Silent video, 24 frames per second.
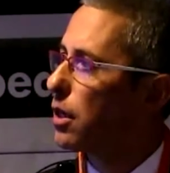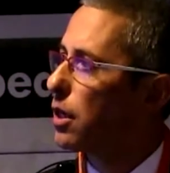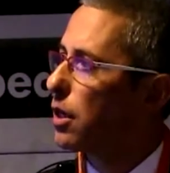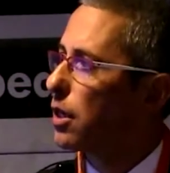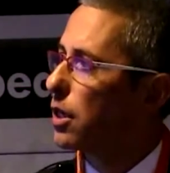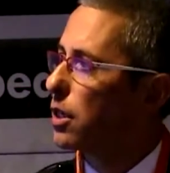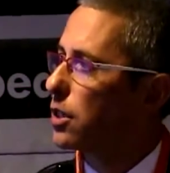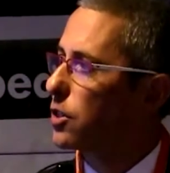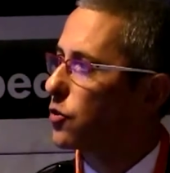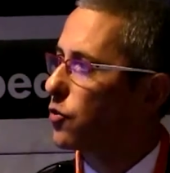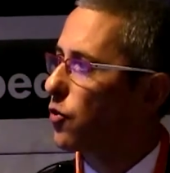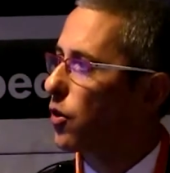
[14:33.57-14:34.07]

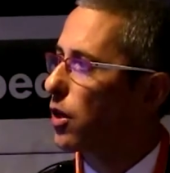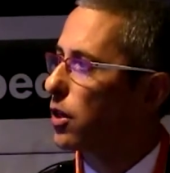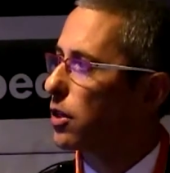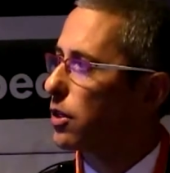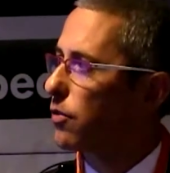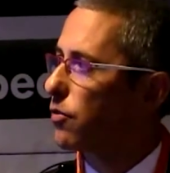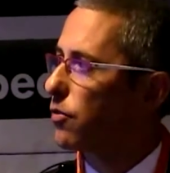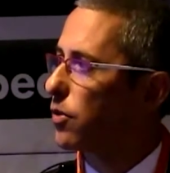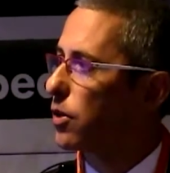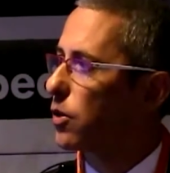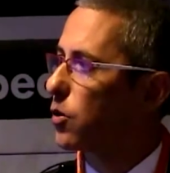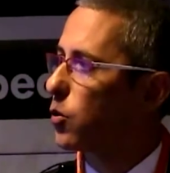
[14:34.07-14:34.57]
It's
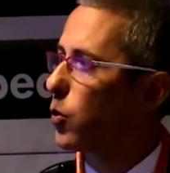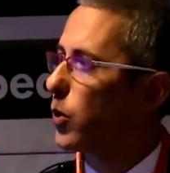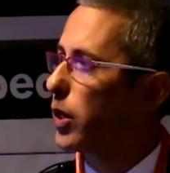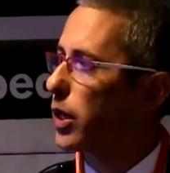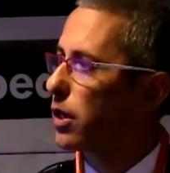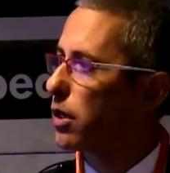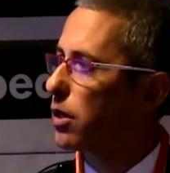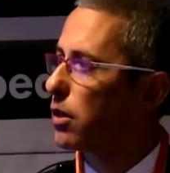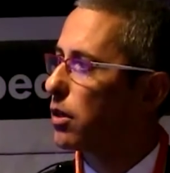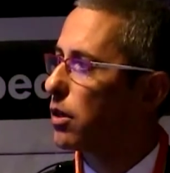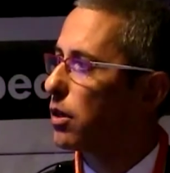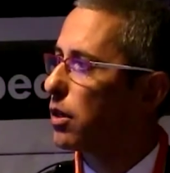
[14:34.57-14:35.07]
relatively
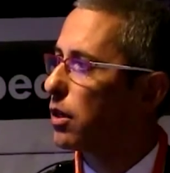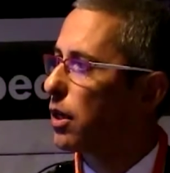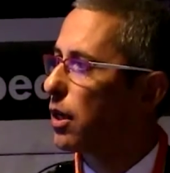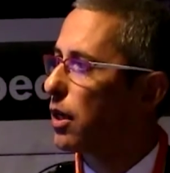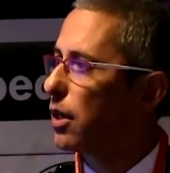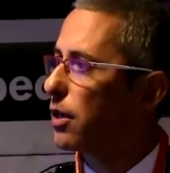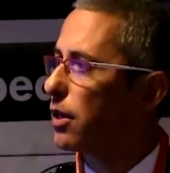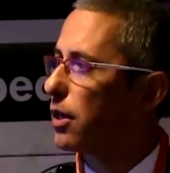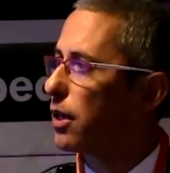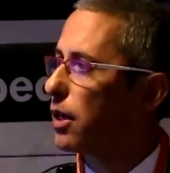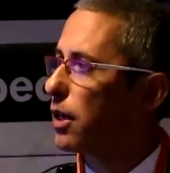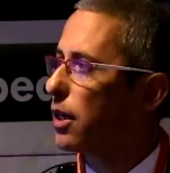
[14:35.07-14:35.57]
quick
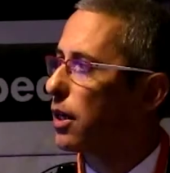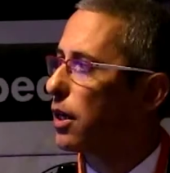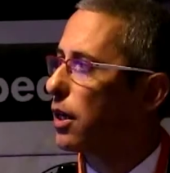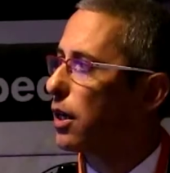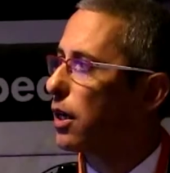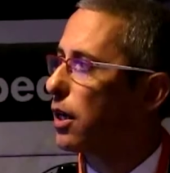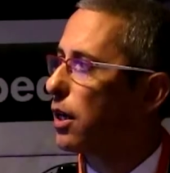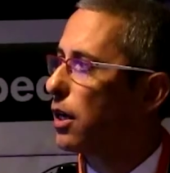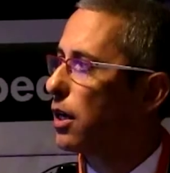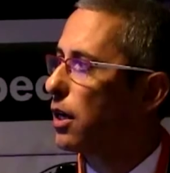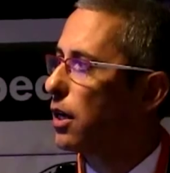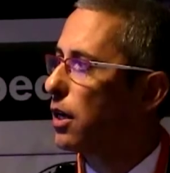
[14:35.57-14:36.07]
and
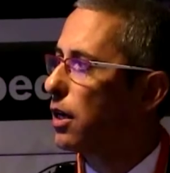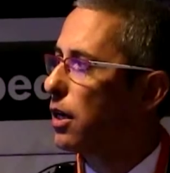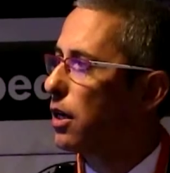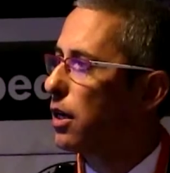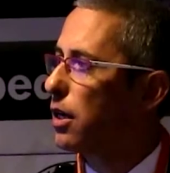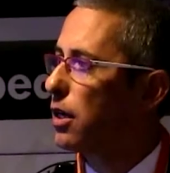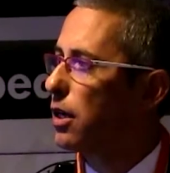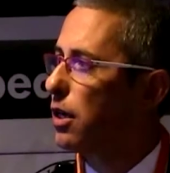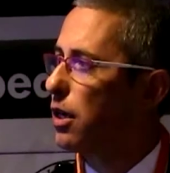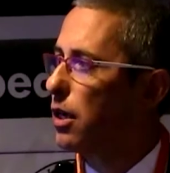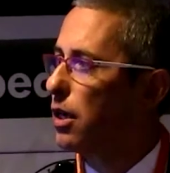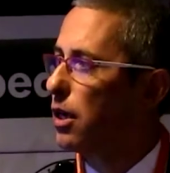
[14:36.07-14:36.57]

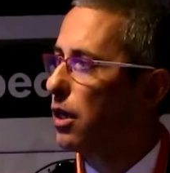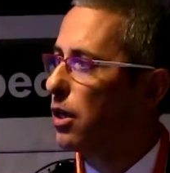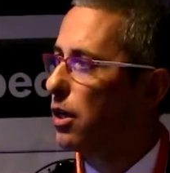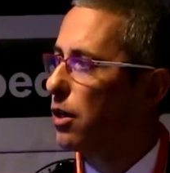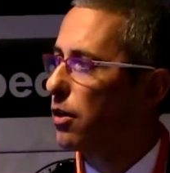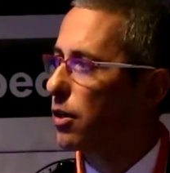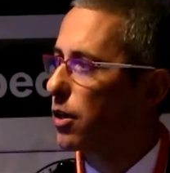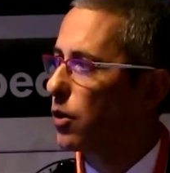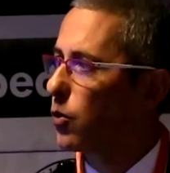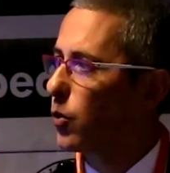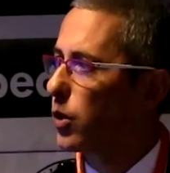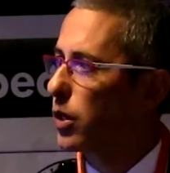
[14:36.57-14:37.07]

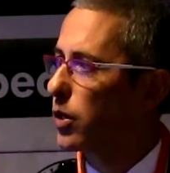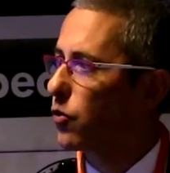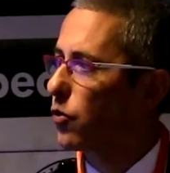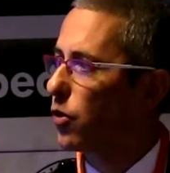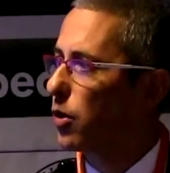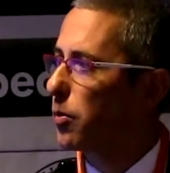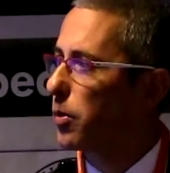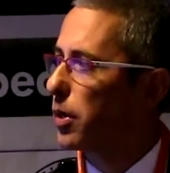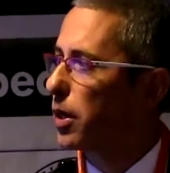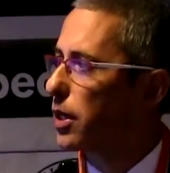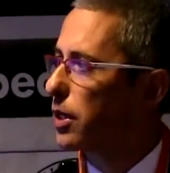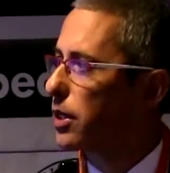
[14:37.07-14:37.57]
quick
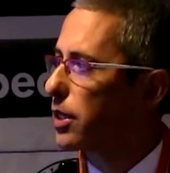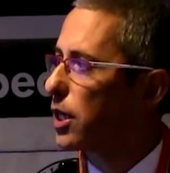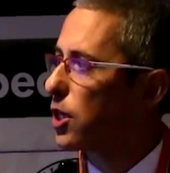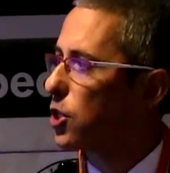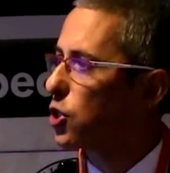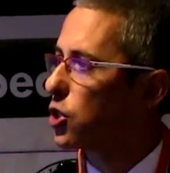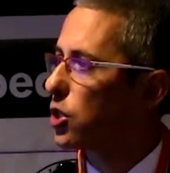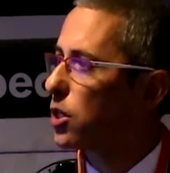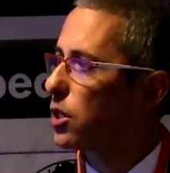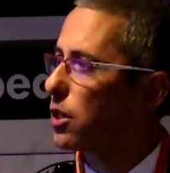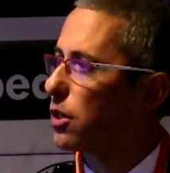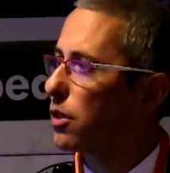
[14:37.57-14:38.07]

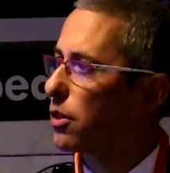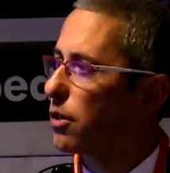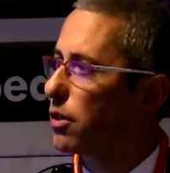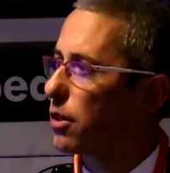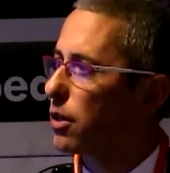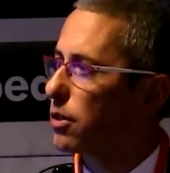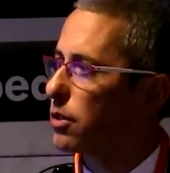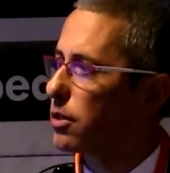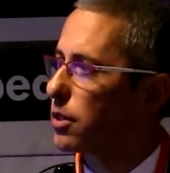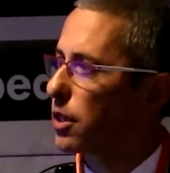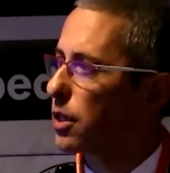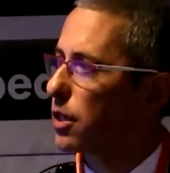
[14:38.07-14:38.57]
rehabilitation, and the
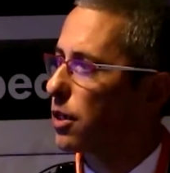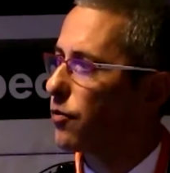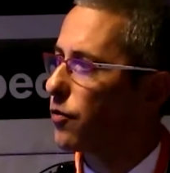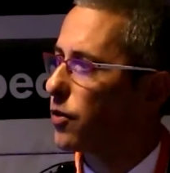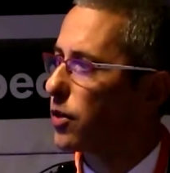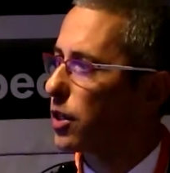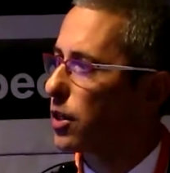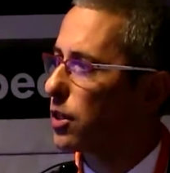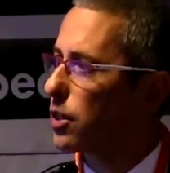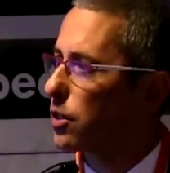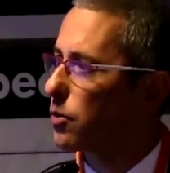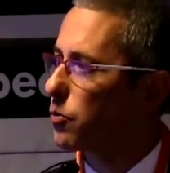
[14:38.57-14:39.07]

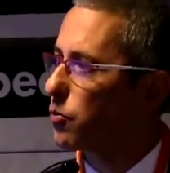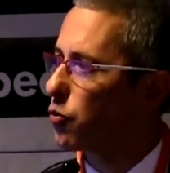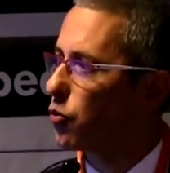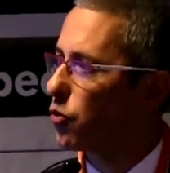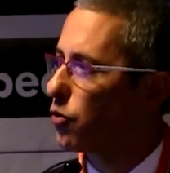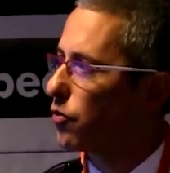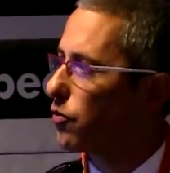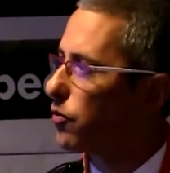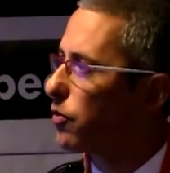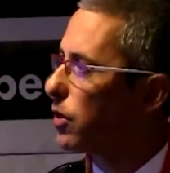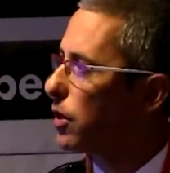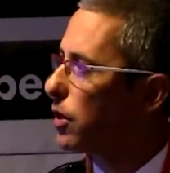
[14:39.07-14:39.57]
significant
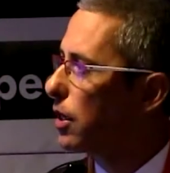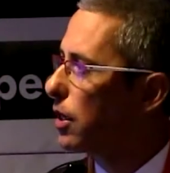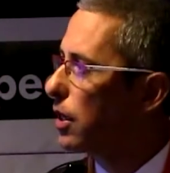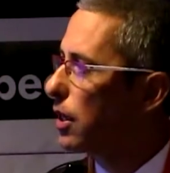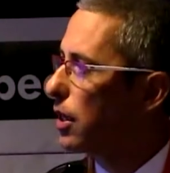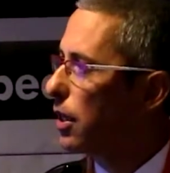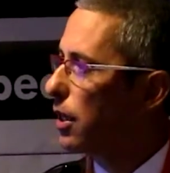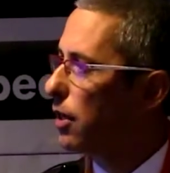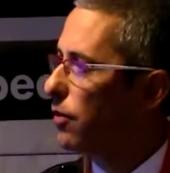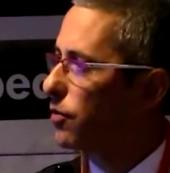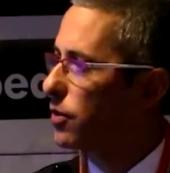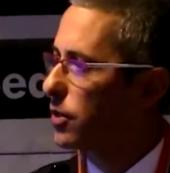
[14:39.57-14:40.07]
improve
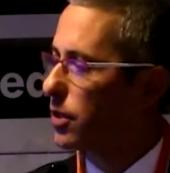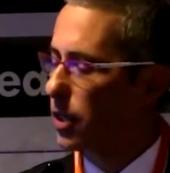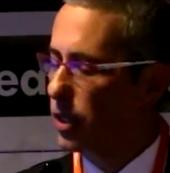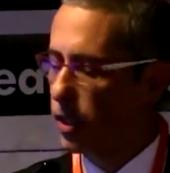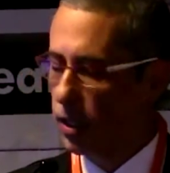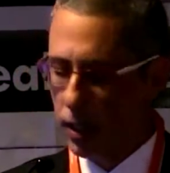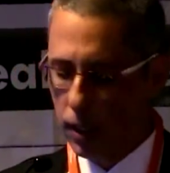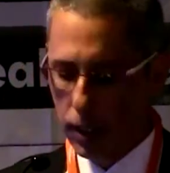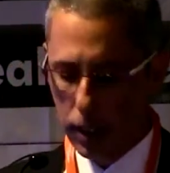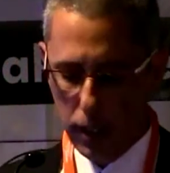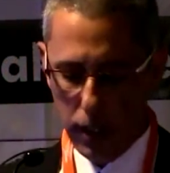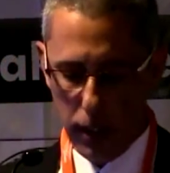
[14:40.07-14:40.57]
have seen
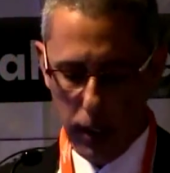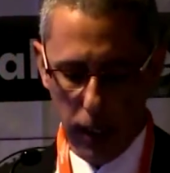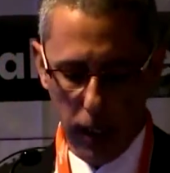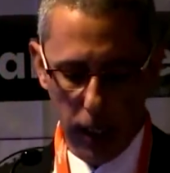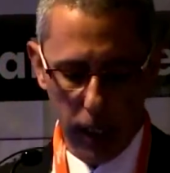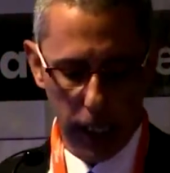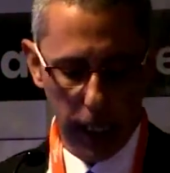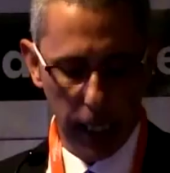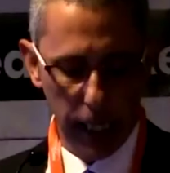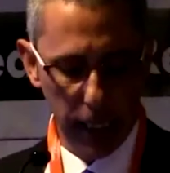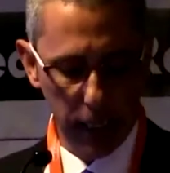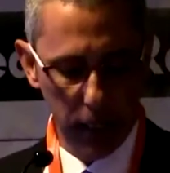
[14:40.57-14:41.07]
in nearly
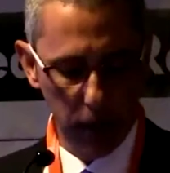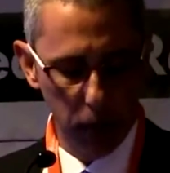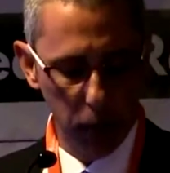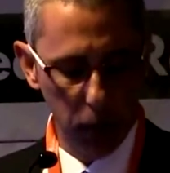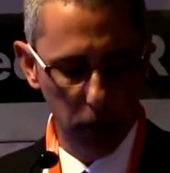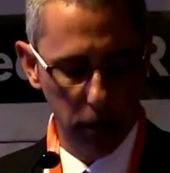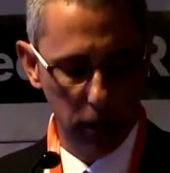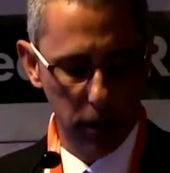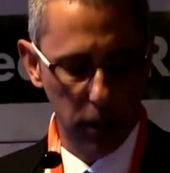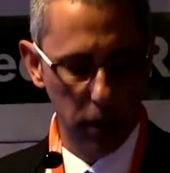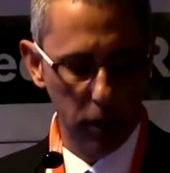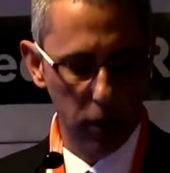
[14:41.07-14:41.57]

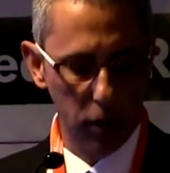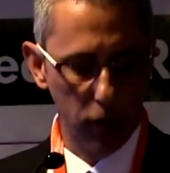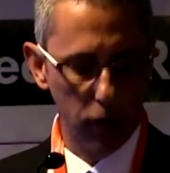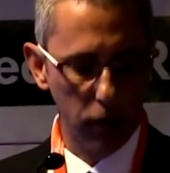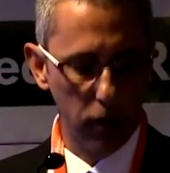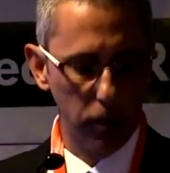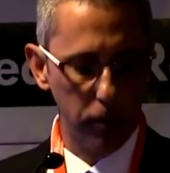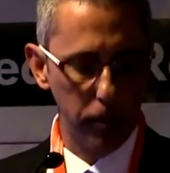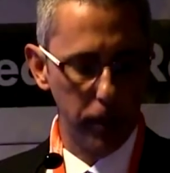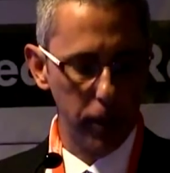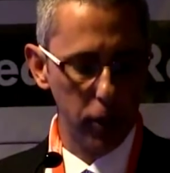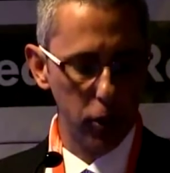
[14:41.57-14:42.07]
80% of our
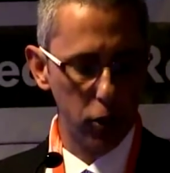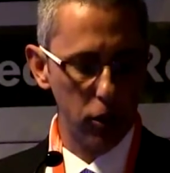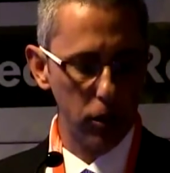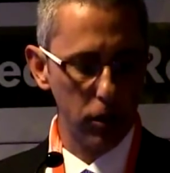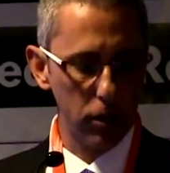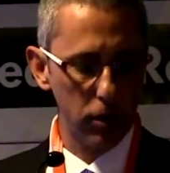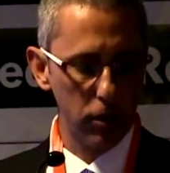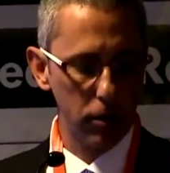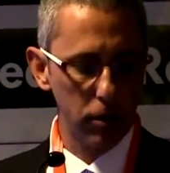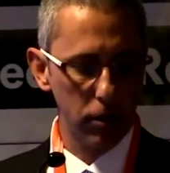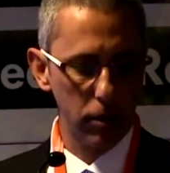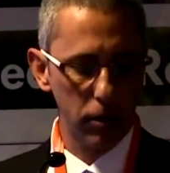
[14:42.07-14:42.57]

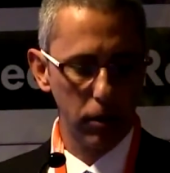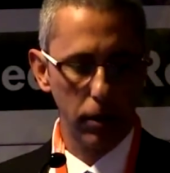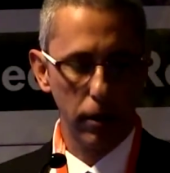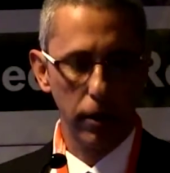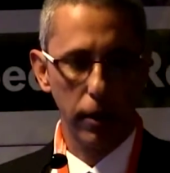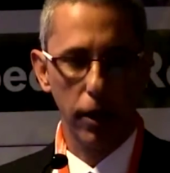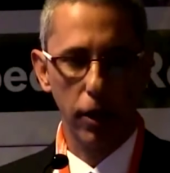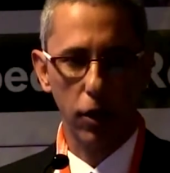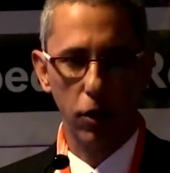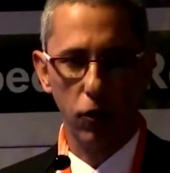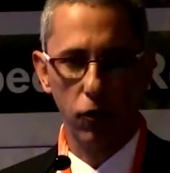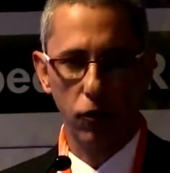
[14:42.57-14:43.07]
patients.
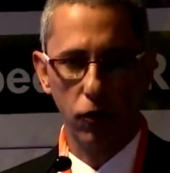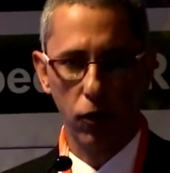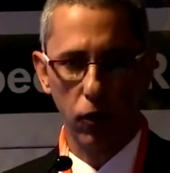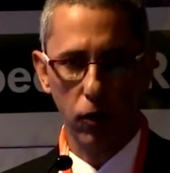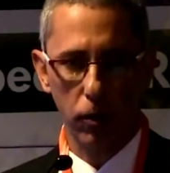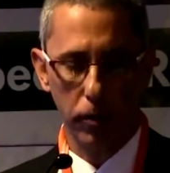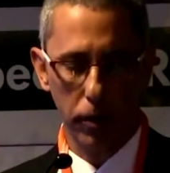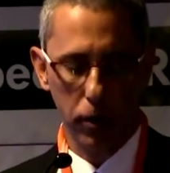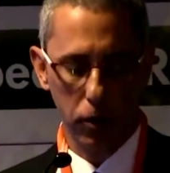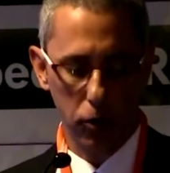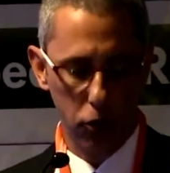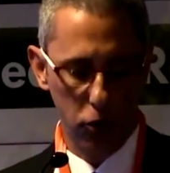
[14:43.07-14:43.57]
Thank you very
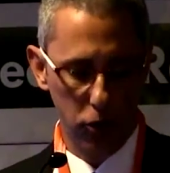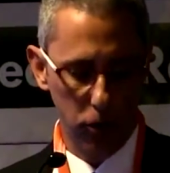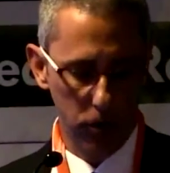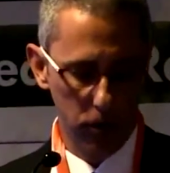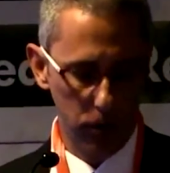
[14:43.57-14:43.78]
much.